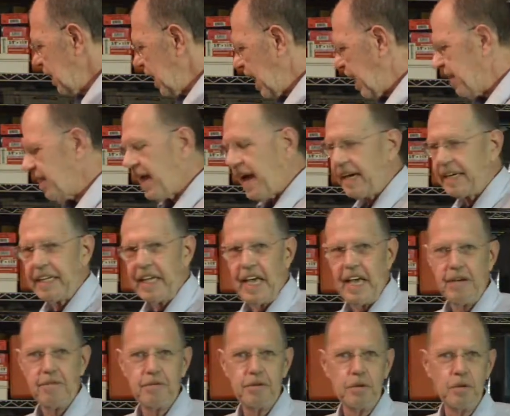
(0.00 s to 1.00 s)
and that
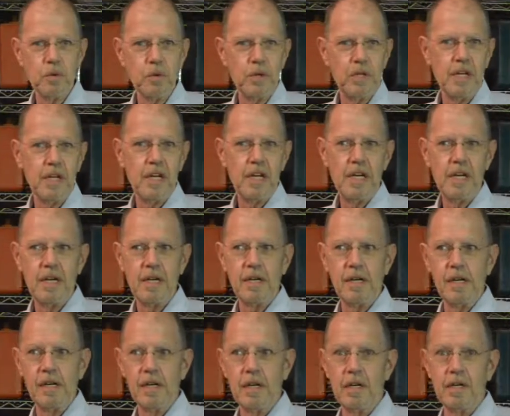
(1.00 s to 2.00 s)
gave you the
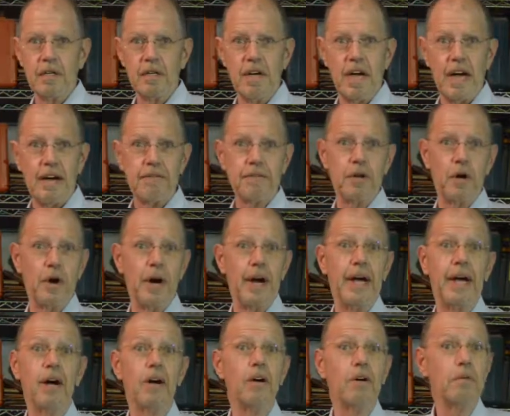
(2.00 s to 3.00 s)
heaven or
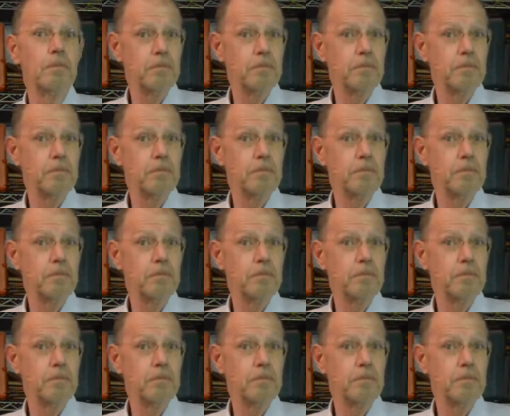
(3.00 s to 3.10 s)
hell